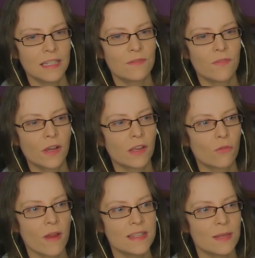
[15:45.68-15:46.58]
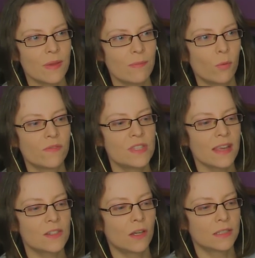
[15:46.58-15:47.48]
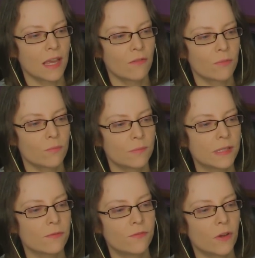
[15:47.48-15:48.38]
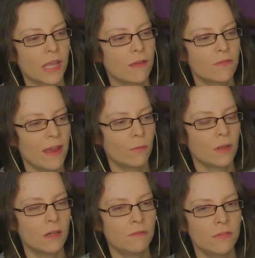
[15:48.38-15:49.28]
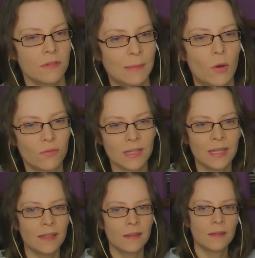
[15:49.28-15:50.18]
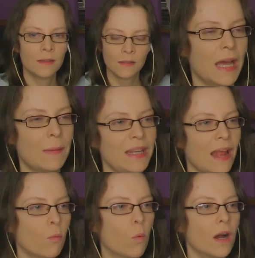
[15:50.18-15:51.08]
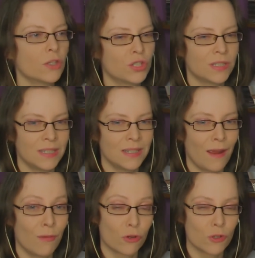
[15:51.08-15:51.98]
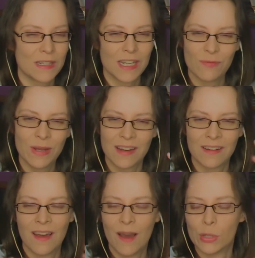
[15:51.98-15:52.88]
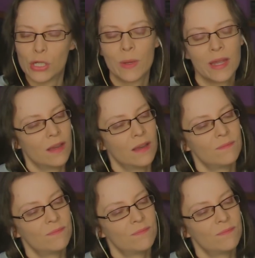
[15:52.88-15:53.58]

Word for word: These fucking crazy people with sex dolls have fucking found love. I'm over here. I mean, I washed today and brushed my teeth, but I did not brush my hair.